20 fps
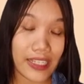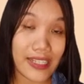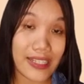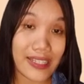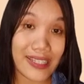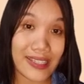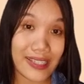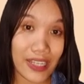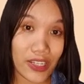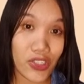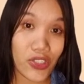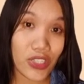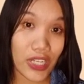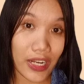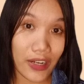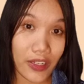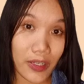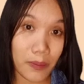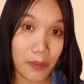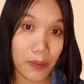in
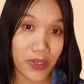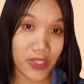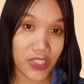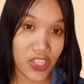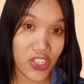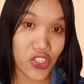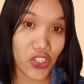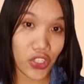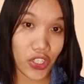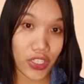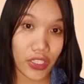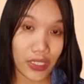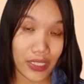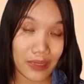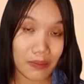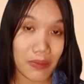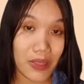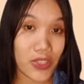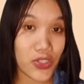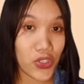stationary position,
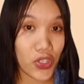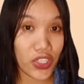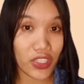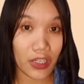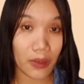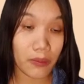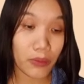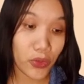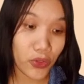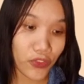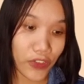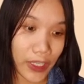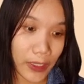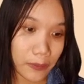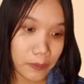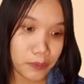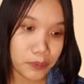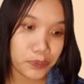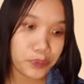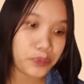it means you're not moving.